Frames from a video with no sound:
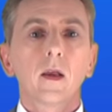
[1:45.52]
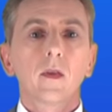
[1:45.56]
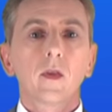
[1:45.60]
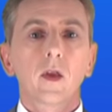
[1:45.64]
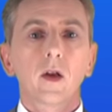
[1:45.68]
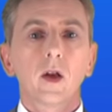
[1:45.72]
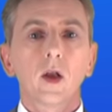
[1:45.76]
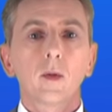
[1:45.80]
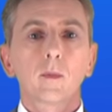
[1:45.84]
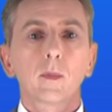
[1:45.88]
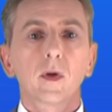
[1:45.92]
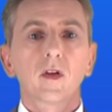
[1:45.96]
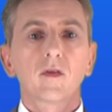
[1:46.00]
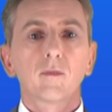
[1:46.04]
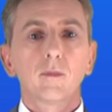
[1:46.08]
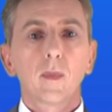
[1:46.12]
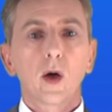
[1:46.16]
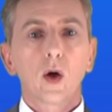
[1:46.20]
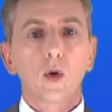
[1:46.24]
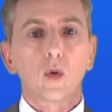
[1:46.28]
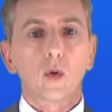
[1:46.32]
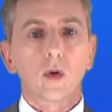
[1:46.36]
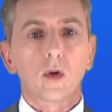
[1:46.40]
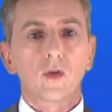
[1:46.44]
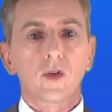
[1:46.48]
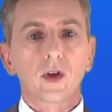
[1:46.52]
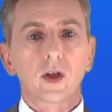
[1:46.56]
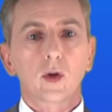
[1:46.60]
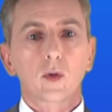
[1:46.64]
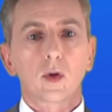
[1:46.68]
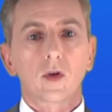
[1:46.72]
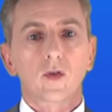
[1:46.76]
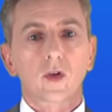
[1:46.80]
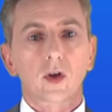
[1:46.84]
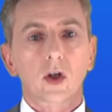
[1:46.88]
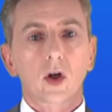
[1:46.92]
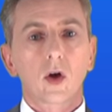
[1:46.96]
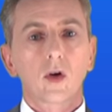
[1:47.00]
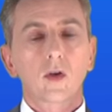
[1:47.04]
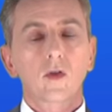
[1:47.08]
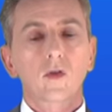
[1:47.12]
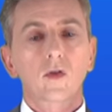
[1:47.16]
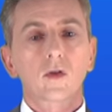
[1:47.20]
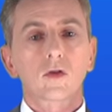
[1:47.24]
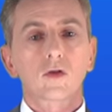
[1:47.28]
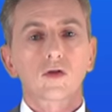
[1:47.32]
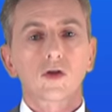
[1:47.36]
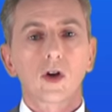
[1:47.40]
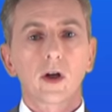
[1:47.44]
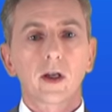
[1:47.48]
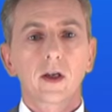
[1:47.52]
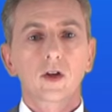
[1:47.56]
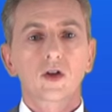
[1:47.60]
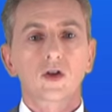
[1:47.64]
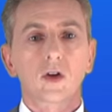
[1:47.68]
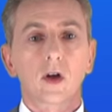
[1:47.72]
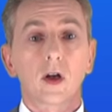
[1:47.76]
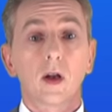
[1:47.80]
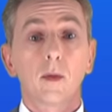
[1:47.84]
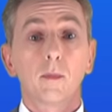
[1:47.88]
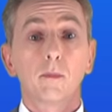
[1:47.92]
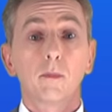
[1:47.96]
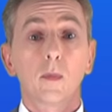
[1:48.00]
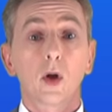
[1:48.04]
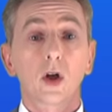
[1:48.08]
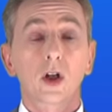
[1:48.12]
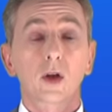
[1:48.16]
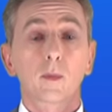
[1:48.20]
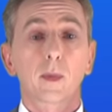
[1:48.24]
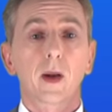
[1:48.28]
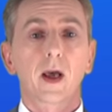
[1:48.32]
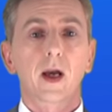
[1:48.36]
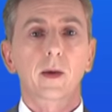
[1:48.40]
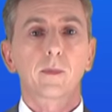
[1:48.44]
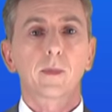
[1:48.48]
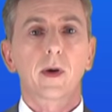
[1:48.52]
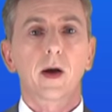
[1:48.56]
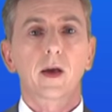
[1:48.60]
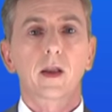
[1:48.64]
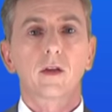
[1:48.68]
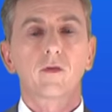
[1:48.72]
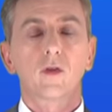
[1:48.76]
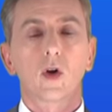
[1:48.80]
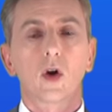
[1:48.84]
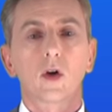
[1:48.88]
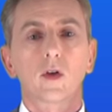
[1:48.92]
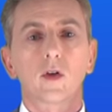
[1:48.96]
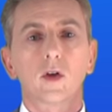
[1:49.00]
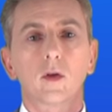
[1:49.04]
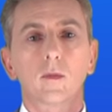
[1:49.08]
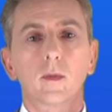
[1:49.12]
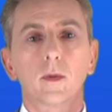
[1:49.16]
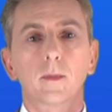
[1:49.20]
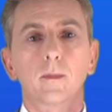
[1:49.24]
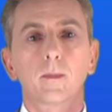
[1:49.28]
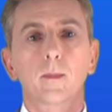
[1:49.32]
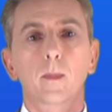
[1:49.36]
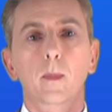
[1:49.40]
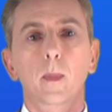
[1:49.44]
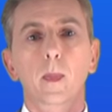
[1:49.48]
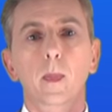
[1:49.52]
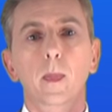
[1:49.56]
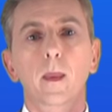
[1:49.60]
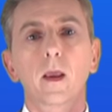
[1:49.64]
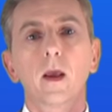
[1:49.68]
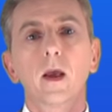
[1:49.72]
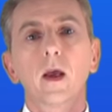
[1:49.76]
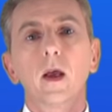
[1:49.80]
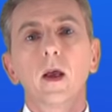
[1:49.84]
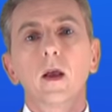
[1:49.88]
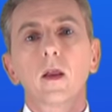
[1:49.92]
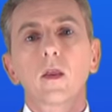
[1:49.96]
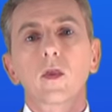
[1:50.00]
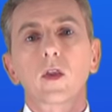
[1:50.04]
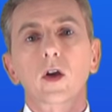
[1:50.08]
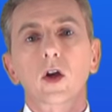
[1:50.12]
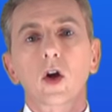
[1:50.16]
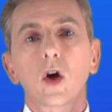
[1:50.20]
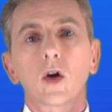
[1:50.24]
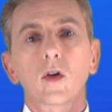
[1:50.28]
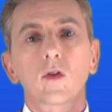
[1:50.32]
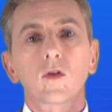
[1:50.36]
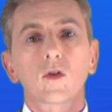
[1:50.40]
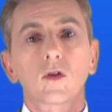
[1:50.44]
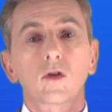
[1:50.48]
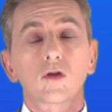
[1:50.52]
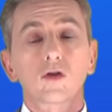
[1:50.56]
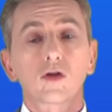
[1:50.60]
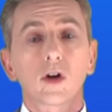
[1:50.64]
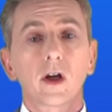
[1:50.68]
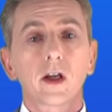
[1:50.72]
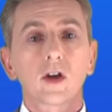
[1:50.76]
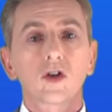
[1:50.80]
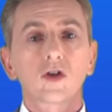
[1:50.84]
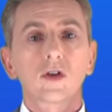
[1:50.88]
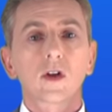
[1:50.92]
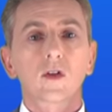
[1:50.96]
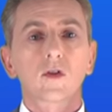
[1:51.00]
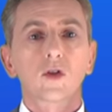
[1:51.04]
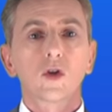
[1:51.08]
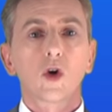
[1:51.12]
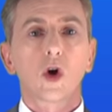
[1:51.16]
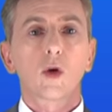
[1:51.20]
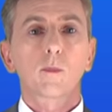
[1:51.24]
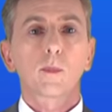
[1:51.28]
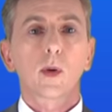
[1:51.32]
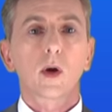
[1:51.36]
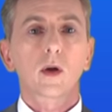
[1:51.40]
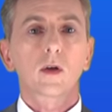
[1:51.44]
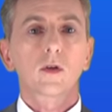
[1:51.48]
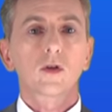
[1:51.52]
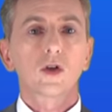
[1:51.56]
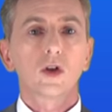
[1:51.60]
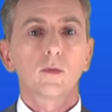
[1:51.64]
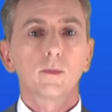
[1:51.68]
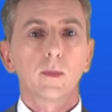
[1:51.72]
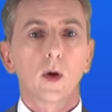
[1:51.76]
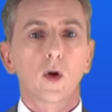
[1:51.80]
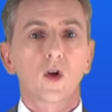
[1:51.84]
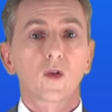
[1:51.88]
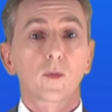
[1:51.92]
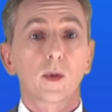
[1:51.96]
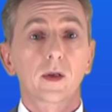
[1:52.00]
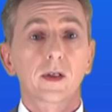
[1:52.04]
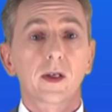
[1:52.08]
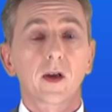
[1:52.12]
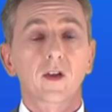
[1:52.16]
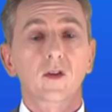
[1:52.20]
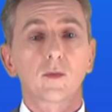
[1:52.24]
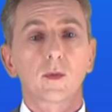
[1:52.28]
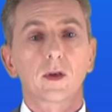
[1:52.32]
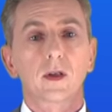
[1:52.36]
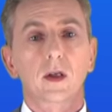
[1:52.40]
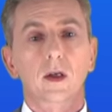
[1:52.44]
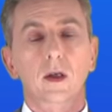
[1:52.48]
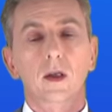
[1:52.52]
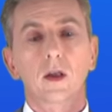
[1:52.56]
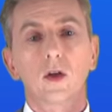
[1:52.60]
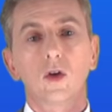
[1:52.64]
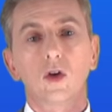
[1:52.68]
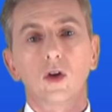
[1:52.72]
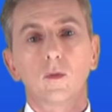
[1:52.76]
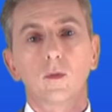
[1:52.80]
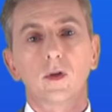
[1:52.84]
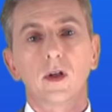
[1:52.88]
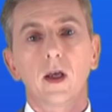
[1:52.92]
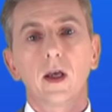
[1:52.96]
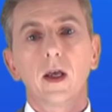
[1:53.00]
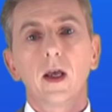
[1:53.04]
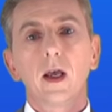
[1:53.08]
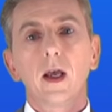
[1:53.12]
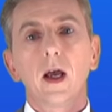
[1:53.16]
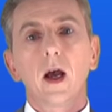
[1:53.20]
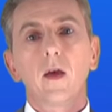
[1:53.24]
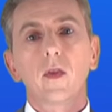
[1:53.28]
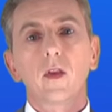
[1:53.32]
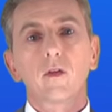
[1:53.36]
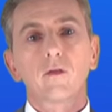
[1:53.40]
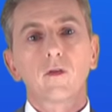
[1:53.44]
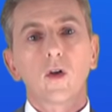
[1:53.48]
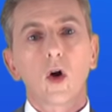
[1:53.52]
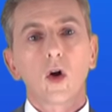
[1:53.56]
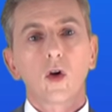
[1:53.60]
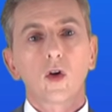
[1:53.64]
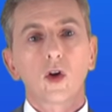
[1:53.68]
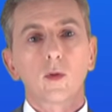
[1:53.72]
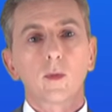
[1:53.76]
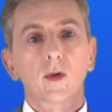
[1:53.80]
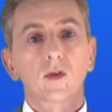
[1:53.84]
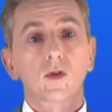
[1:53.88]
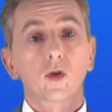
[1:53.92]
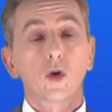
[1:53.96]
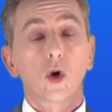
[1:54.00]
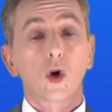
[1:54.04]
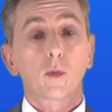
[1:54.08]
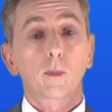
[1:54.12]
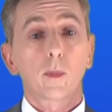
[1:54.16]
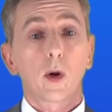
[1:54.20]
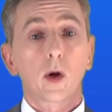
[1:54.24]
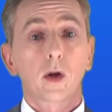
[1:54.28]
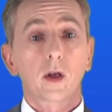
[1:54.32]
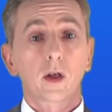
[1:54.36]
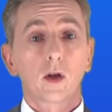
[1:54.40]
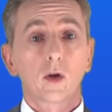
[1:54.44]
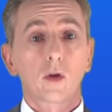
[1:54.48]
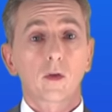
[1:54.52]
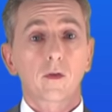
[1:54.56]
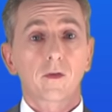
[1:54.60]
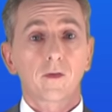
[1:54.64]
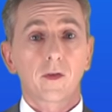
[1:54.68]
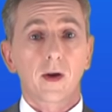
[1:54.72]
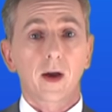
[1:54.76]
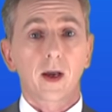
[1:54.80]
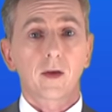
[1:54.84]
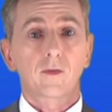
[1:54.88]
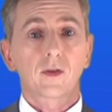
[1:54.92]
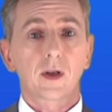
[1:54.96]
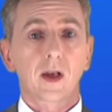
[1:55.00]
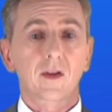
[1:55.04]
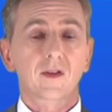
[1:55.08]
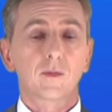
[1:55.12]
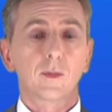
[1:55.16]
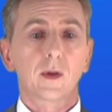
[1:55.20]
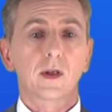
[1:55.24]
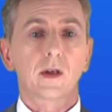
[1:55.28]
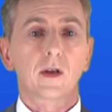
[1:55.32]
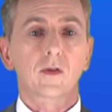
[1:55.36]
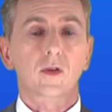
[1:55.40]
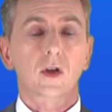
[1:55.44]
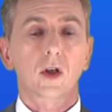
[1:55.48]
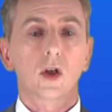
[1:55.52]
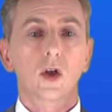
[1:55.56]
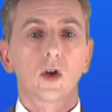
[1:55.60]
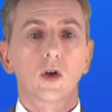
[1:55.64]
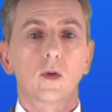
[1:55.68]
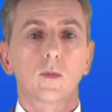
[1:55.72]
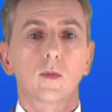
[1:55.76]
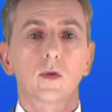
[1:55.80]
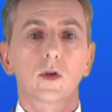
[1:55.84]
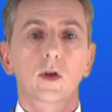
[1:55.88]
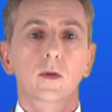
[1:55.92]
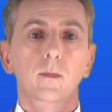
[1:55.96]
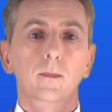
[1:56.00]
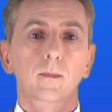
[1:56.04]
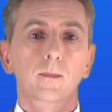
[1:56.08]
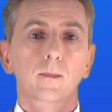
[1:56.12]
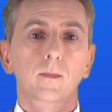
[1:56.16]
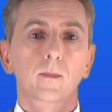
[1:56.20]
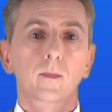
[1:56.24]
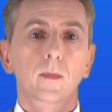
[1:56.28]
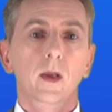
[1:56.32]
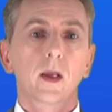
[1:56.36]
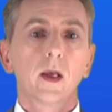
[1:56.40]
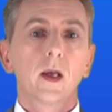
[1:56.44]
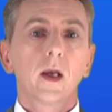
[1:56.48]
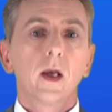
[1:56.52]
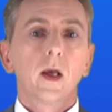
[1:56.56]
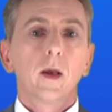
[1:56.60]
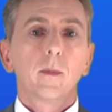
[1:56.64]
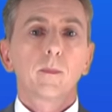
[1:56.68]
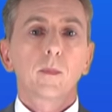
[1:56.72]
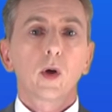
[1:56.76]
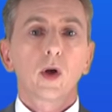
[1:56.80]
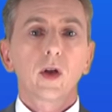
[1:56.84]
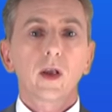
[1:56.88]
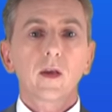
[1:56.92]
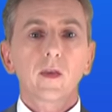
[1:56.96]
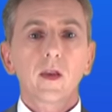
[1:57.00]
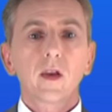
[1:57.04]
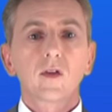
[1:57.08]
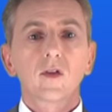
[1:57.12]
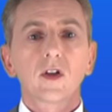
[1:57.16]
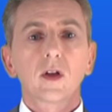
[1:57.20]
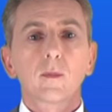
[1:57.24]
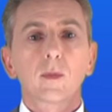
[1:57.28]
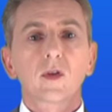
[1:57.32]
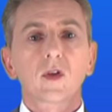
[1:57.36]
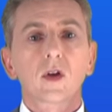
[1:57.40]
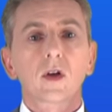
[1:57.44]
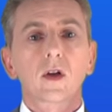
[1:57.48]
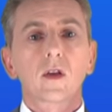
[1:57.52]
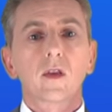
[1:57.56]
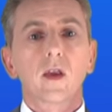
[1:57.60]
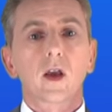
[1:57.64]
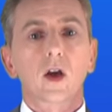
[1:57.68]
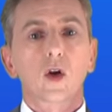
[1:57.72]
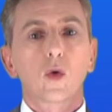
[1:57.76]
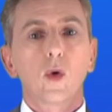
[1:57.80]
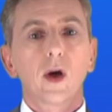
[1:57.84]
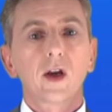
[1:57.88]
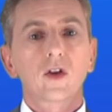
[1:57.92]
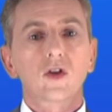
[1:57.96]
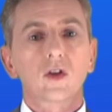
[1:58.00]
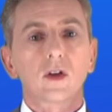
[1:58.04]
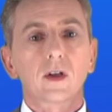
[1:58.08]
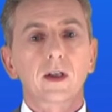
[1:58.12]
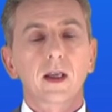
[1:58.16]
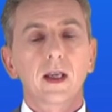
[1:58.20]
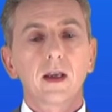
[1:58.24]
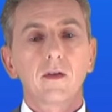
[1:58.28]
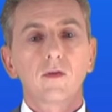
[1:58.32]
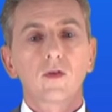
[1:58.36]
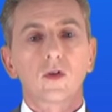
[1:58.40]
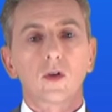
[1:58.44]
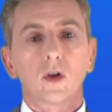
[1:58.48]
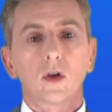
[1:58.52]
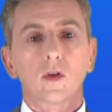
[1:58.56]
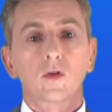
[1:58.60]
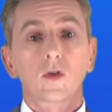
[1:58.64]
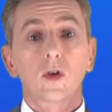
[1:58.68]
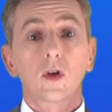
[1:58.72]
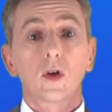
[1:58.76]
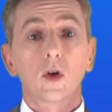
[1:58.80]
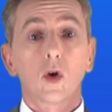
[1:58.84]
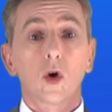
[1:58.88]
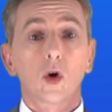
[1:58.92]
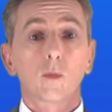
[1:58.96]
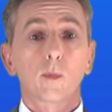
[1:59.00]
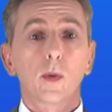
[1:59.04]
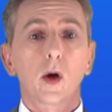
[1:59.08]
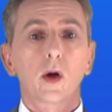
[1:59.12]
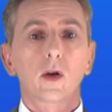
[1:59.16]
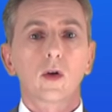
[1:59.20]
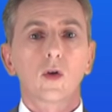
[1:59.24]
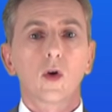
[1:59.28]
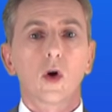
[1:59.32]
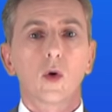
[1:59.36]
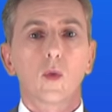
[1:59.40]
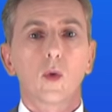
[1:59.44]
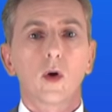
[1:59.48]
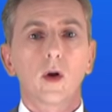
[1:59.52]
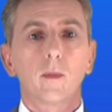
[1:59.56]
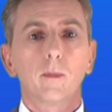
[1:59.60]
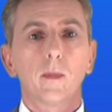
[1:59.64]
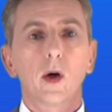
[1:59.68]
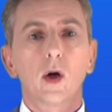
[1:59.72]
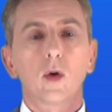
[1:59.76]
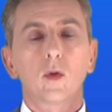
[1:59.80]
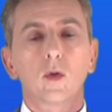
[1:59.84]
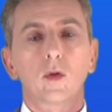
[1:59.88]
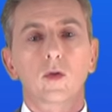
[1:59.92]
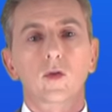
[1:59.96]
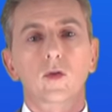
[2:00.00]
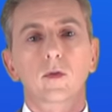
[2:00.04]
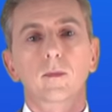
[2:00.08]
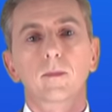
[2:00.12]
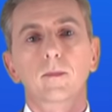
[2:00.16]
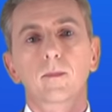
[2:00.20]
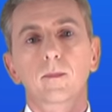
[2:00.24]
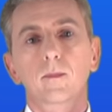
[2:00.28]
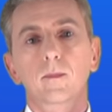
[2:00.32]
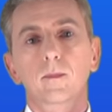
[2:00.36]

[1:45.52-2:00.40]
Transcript: The number of moles equals the concentration multiplied by the volume. The concentration is 0.2 moles per decimeter cubed, and the volume is 0.05 decimeters cubed. Putting these numbers into the equation gives us 0.01 moles.